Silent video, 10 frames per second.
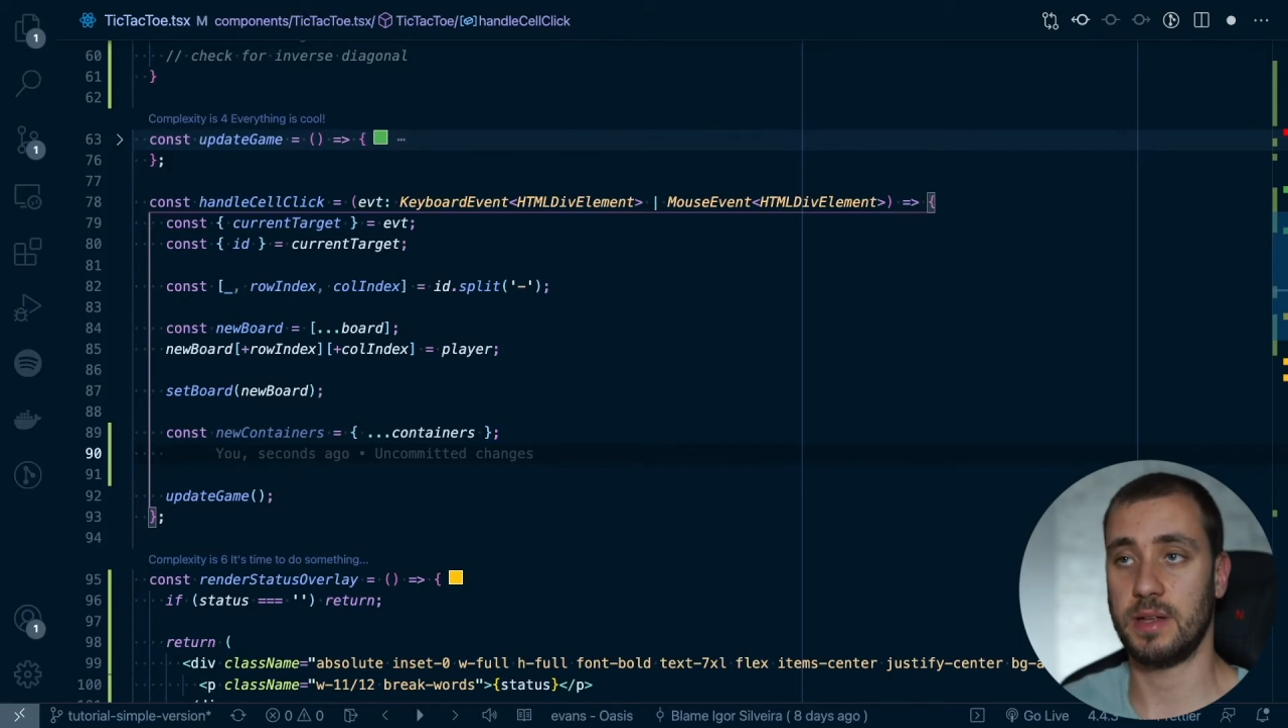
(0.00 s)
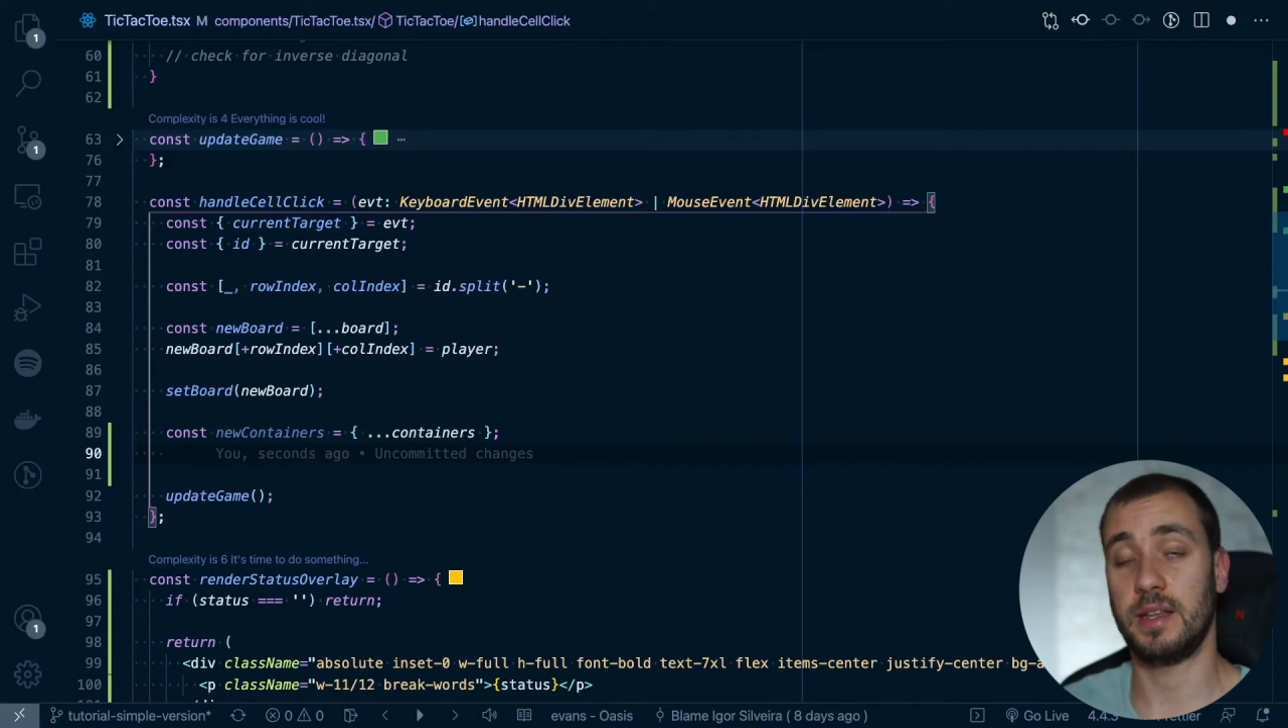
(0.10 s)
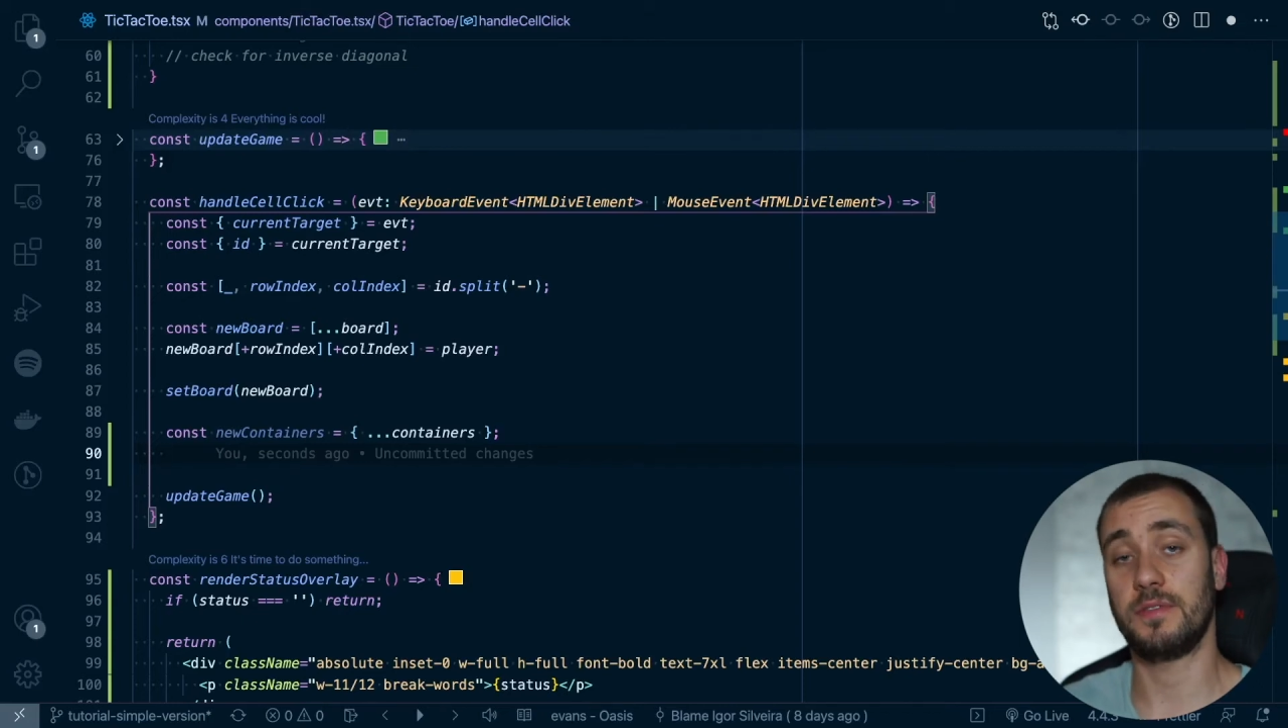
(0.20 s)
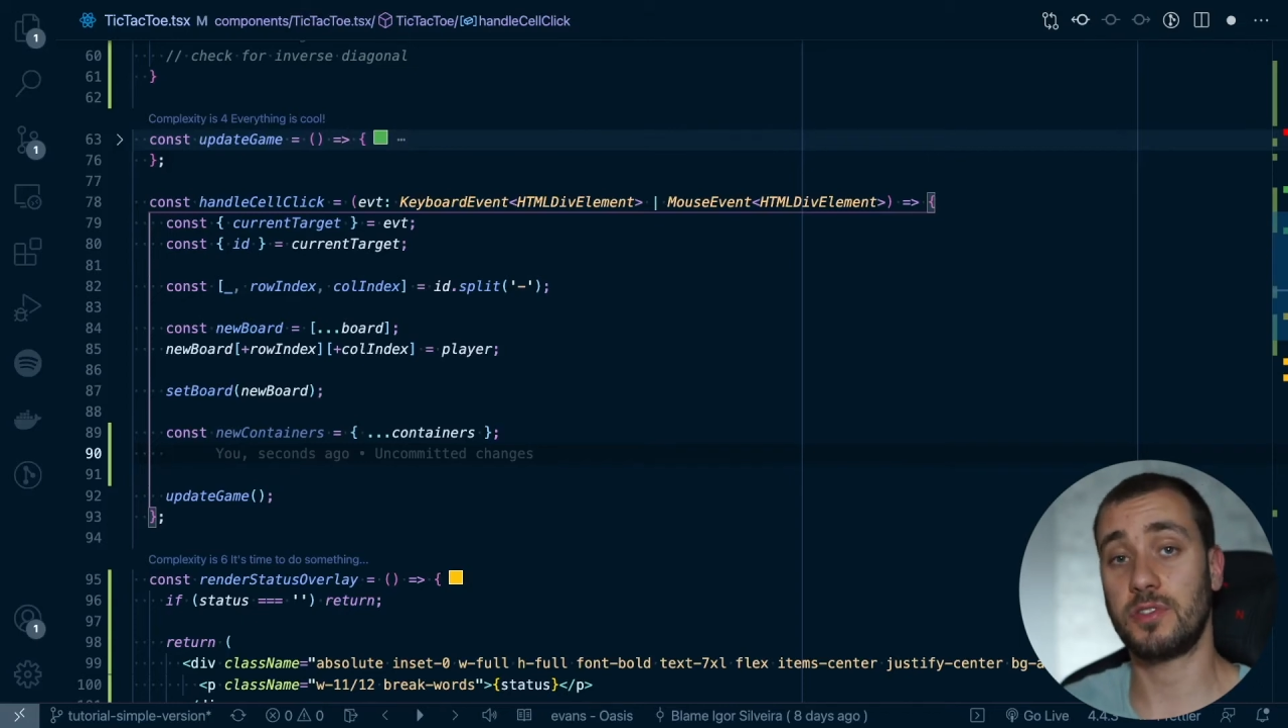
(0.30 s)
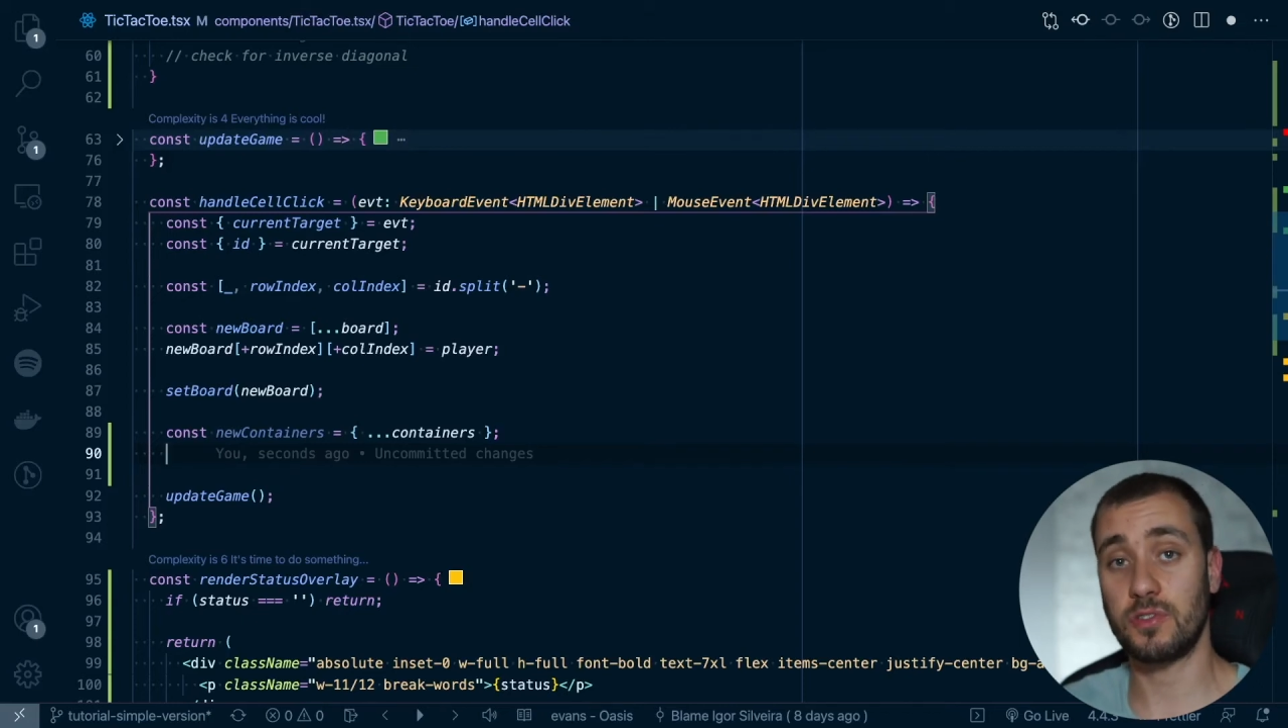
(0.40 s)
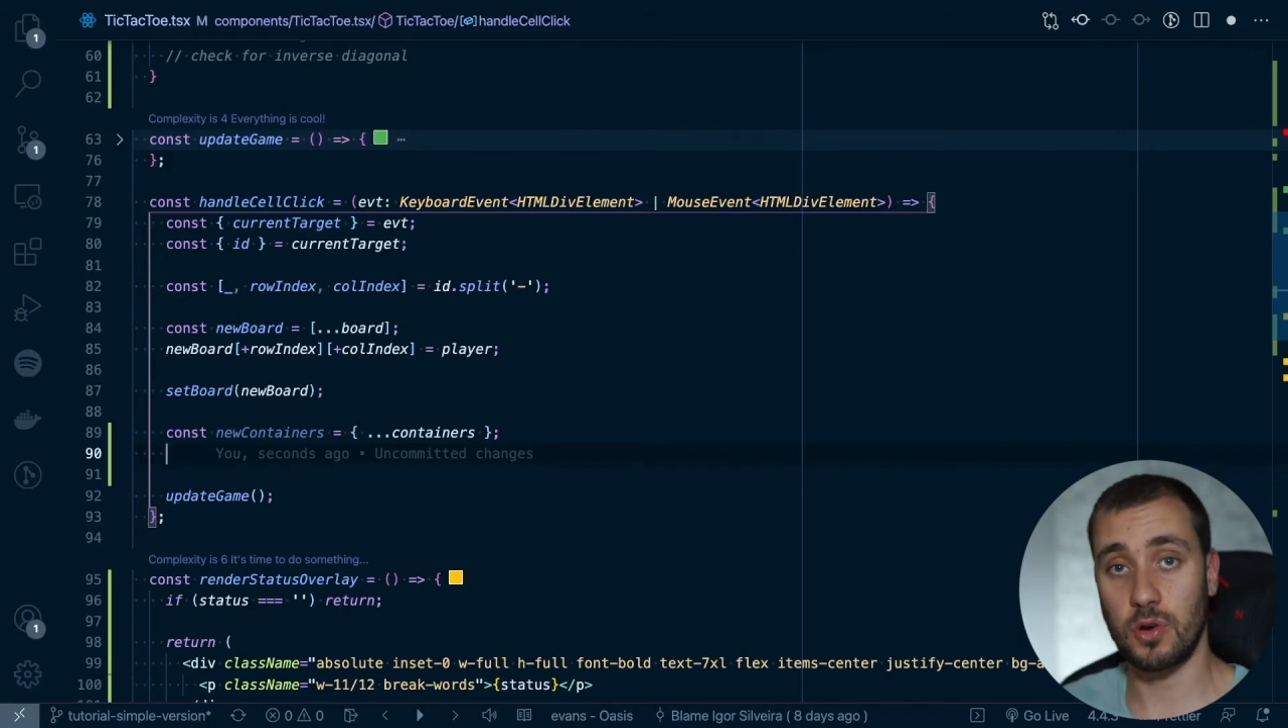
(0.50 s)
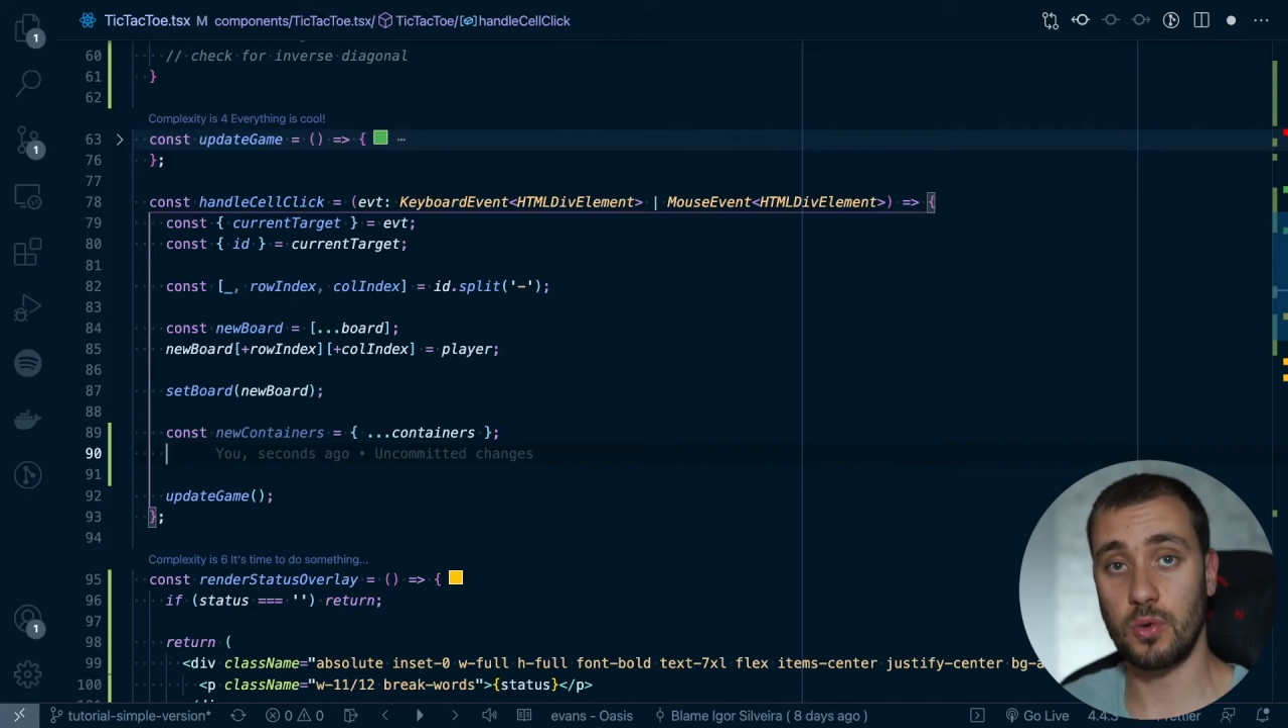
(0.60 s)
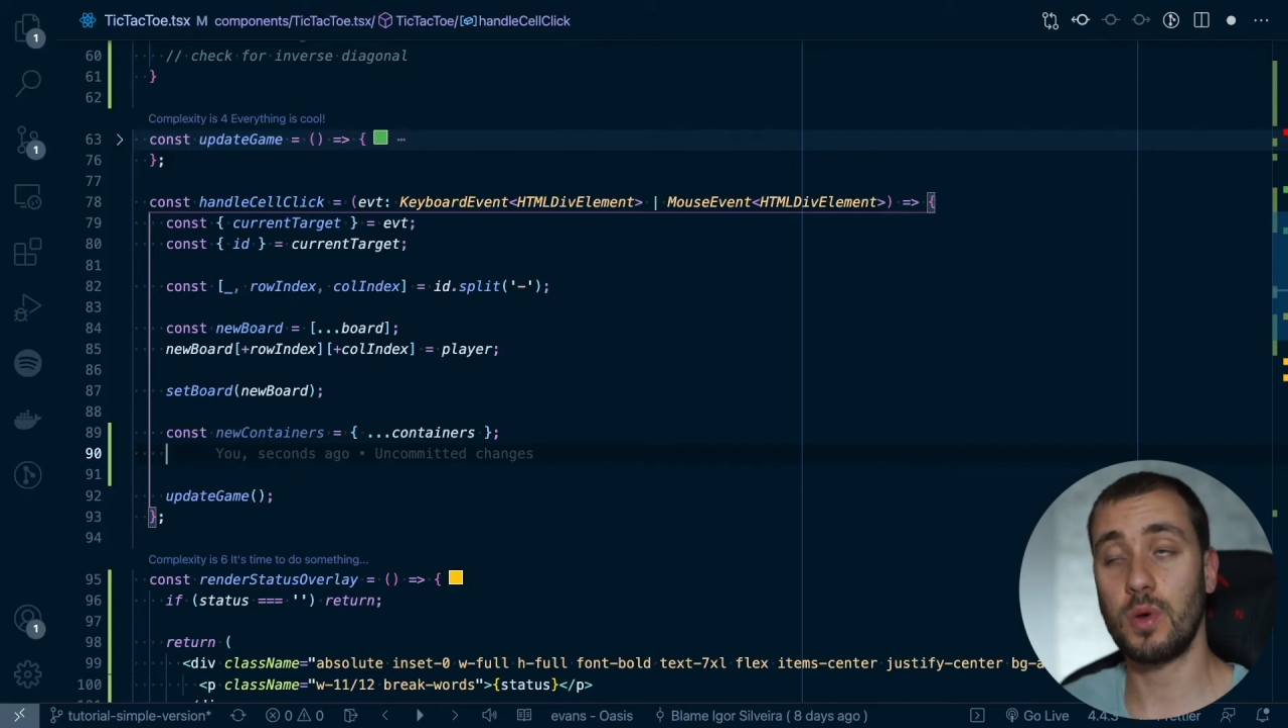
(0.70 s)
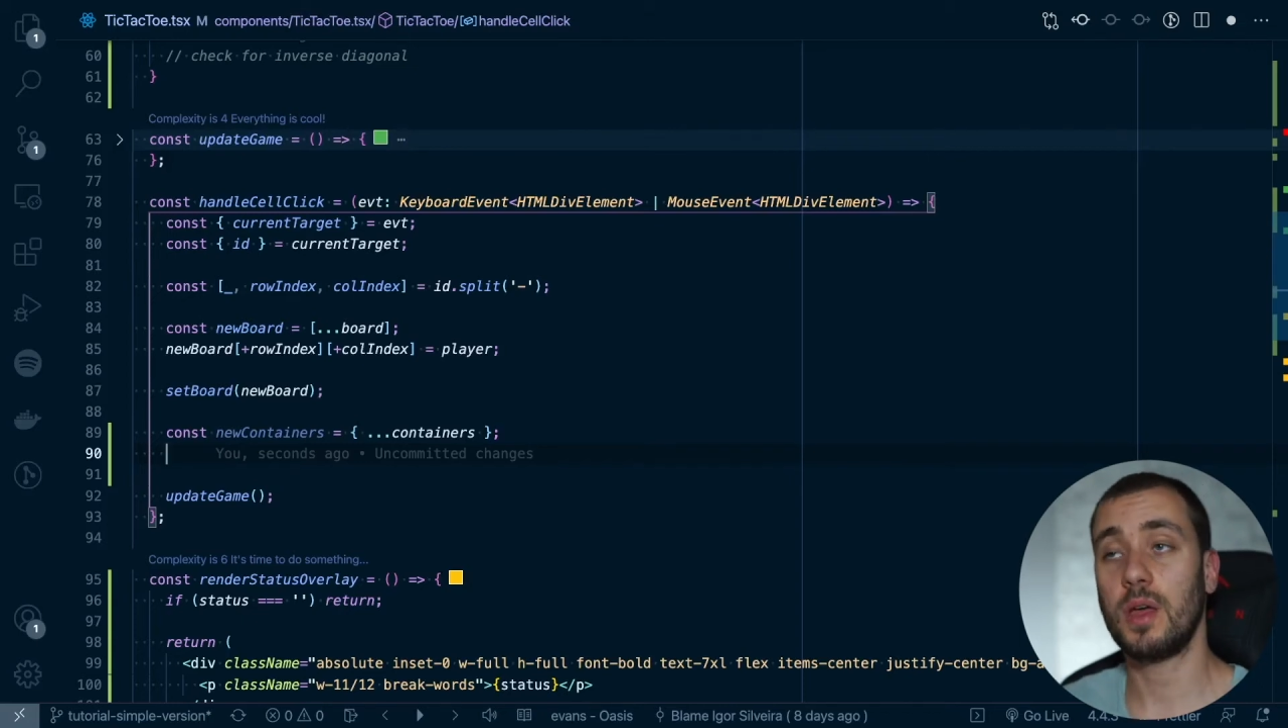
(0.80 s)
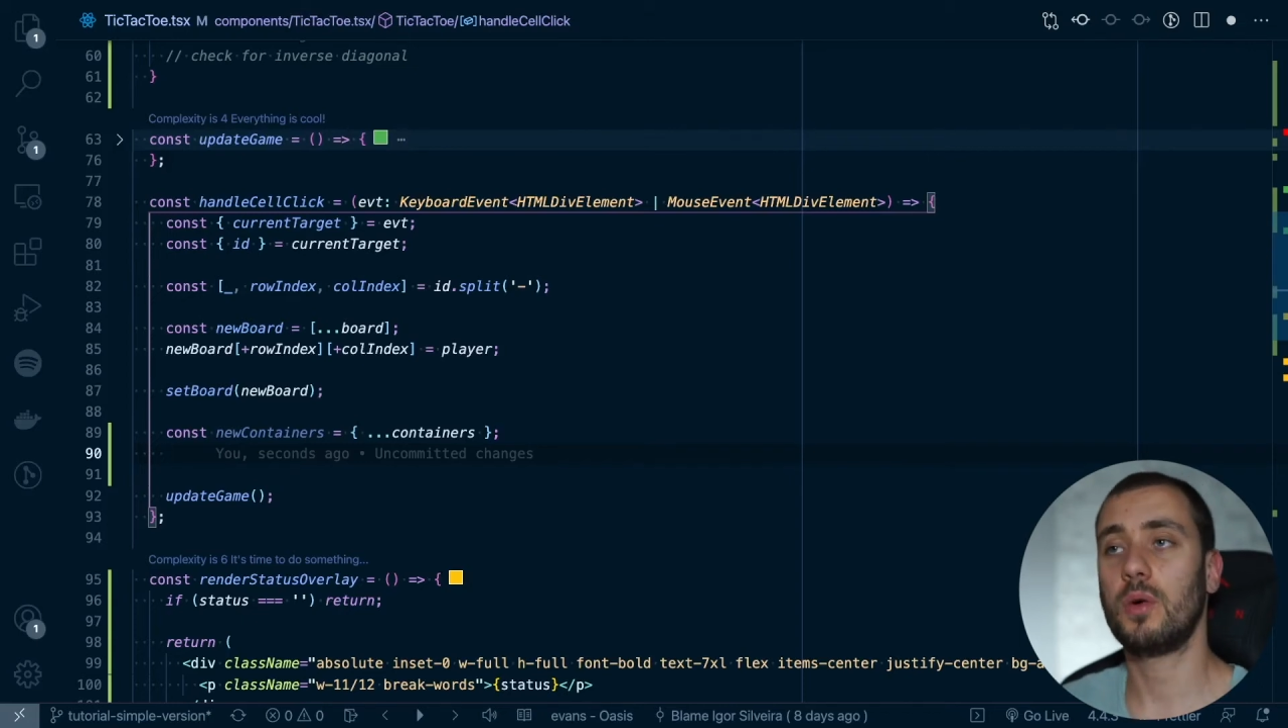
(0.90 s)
And if so,